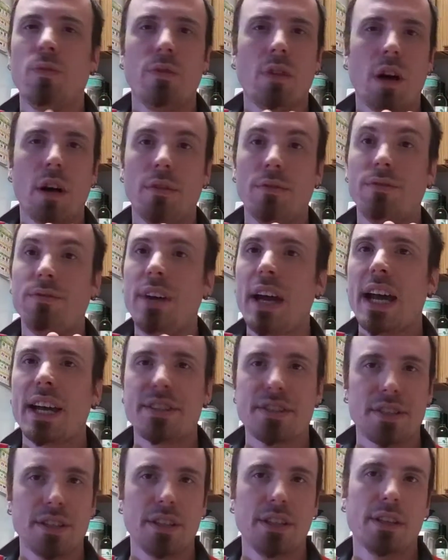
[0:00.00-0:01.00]
are
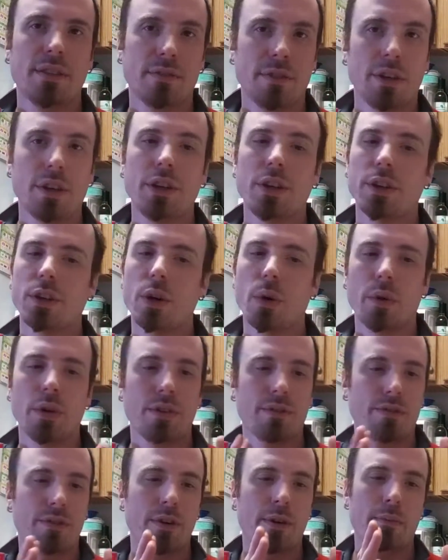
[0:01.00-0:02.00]
vastly different. You're
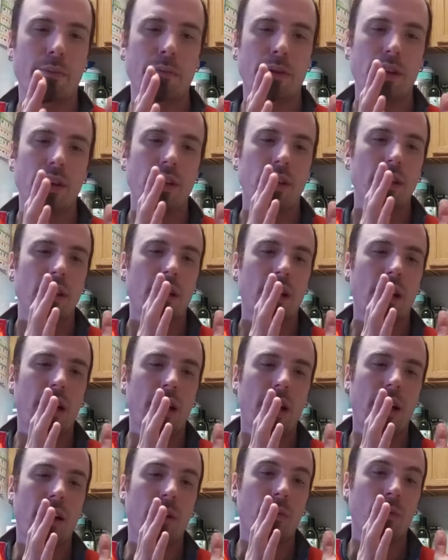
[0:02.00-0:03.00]
going from
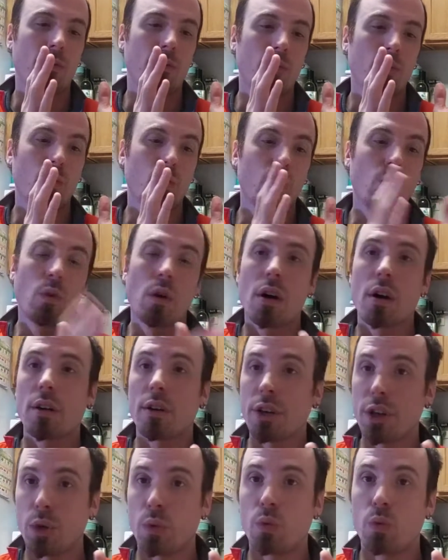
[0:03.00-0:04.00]
a
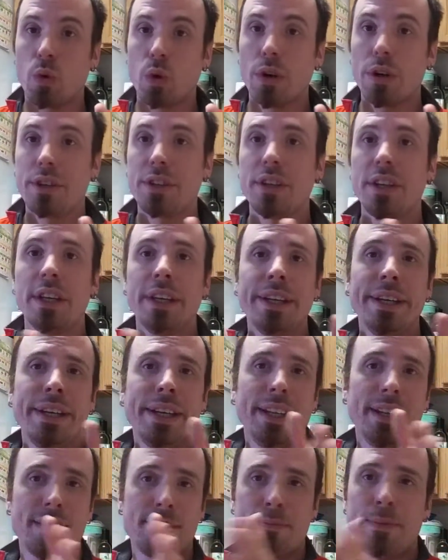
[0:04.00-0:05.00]
water, your wort,
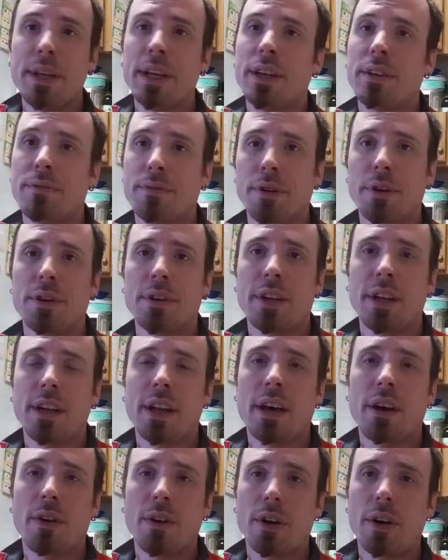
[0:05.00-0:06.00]
and it's being converted into
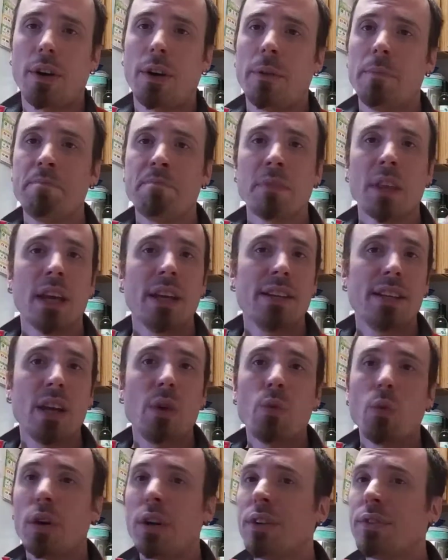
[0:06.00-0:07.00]
alcohol. Day
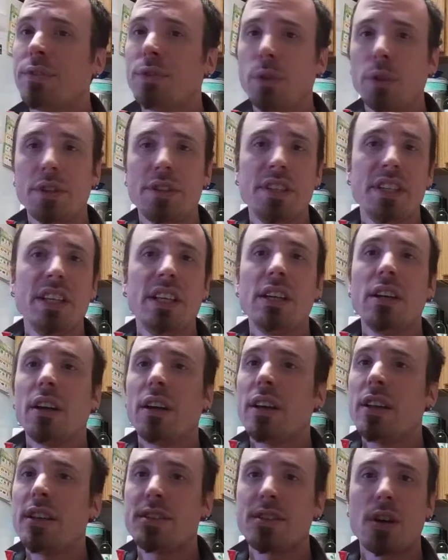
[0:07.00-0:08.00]
1 to 14
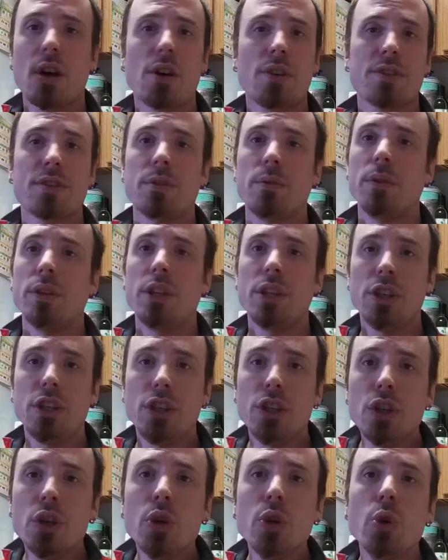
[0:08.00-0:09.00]
is also a
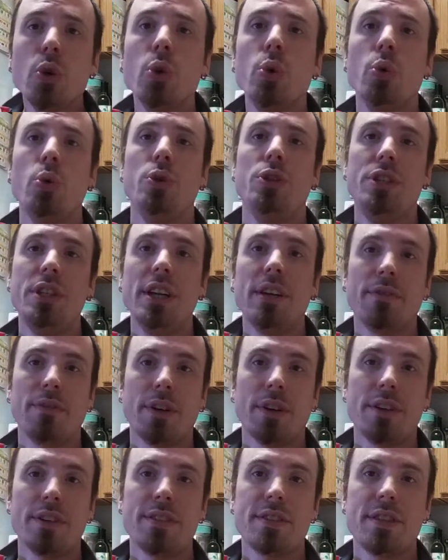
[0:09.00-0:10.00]
huge
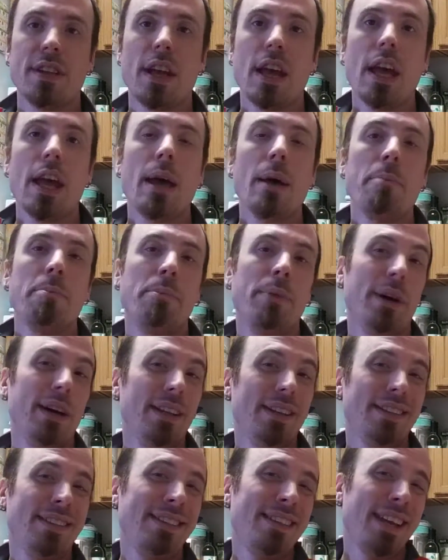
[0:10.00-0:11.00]
difference,
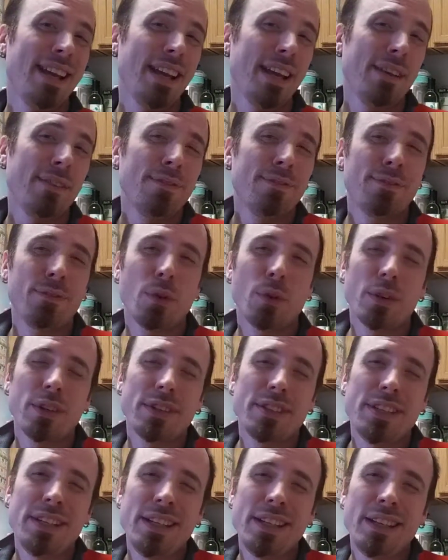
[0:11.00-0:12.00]
but day
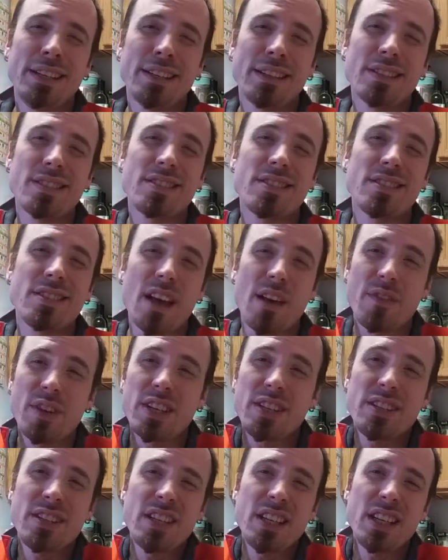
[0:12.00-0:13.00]
14 to
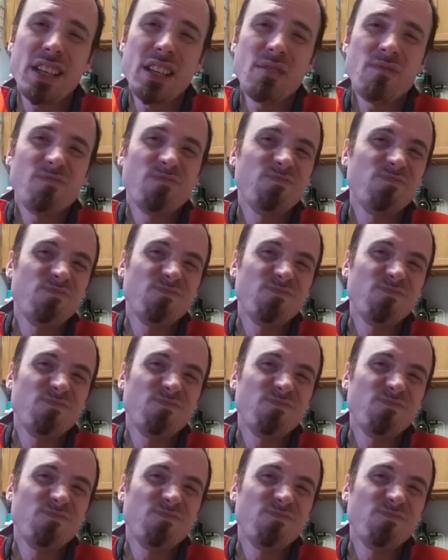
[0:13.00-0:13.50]
17